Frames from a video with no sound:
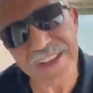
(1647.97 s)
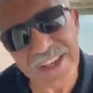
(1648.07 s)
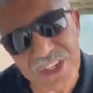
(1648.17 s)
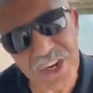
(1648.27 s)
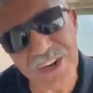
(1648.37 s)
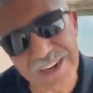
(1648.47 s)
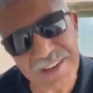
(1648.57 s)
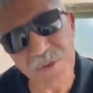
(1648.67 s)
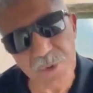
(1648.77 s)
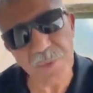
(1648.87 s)
me know. Take a
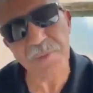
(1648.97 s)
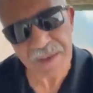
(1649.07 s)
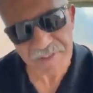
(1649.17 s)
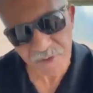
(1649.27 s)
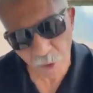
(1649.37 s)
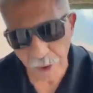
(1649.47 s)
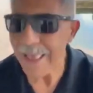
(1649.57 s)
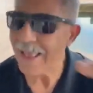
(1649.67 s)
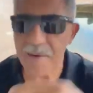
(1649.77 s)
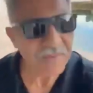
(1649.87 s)
look at my tour. Let me
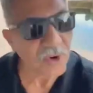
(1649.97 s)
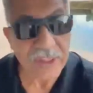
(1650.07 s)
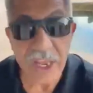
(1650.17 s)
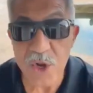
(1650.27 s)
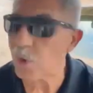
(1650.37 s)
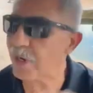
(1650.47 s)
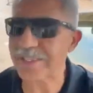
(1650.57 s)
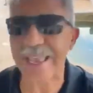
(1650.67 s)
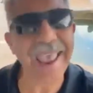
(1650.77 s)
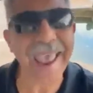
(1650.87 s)
know who you know in China
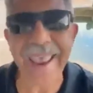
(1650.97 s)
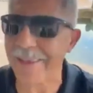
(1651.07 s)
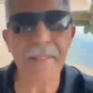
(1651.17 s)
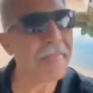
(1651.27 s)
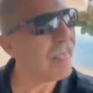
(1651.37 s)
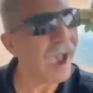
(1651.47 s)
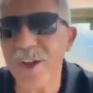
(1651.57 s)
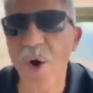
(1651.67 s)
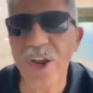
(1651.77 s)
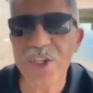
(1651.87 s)
two weeks
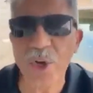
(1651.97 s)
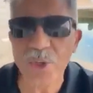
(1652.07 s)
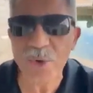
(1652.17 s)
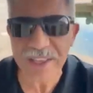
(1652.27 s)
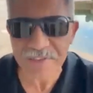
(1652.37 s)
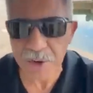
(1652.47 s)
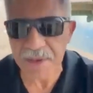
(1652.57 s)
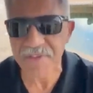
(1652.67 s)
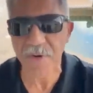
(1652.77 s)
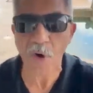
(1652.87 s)
from now, reach out to the
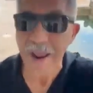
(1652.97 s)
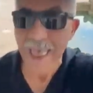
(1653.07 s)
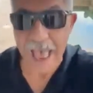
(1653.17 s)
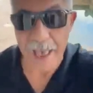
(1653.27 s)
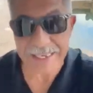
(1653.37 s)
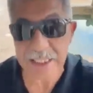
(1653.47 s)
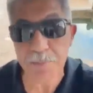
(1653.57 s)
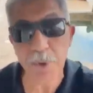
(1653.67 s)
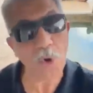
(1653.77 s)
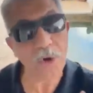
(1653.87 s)
same people. You don't care
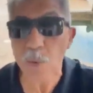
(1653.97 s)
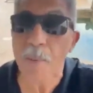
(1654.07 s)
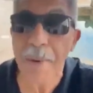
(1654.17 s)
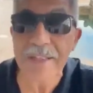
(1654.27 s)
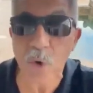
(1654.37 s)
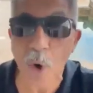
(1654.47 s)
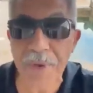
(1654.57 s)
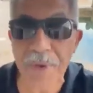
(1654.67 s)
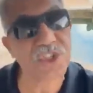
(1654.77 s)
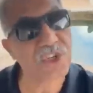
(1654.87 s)
if they say no.
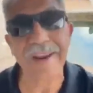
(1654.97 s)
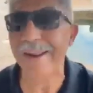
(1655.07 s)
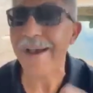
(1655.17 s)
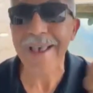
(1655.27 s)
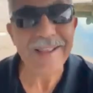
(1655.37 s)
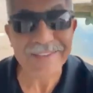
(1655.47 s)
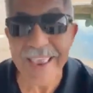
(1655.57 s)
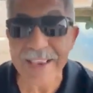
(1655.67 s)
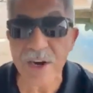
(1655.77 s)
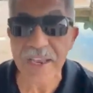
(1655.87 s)
Hey, I know it might not
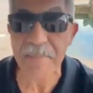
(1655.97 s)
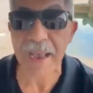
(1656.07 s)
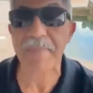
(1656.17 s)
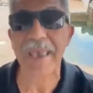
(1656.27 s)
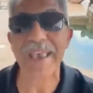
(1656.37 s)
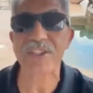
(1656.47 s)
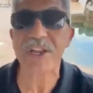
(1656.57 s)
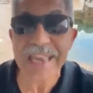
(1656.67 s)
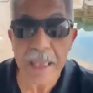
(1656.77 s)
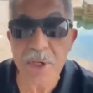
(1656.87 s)
be for you.
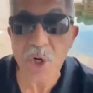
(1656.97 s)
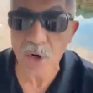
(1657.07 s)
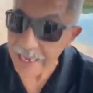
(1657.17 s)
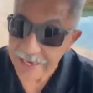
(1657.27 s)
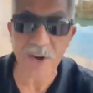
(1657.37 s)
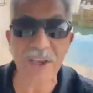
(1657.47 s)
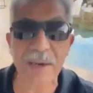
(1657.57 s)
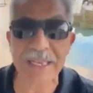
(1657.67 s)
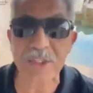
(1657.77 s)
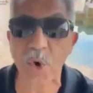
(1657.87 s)
We're, we just we just
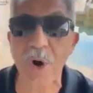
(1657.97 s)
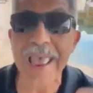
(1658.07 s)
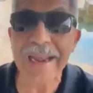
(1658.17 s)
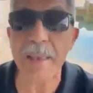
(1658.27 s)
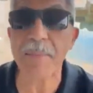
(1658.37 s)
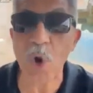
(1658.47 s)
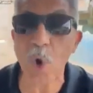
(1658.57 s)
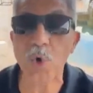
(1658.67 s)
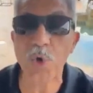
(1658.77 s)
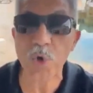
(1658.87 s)
popped a brand new
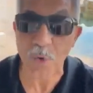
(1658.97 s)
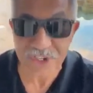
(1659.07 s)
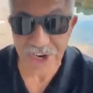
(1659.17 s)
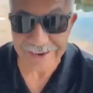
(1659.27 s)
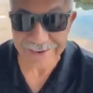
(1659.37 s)
diamond out of